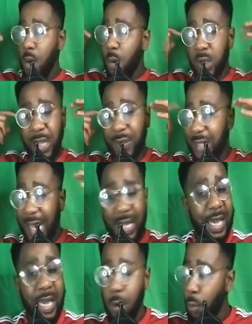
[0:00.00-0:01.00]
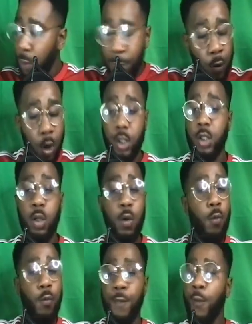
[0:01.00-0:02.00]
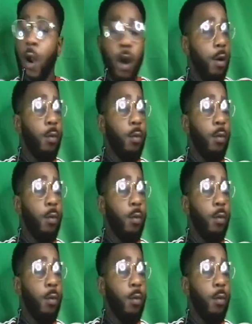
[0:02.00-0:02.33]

just take it. We've lost. We've gone.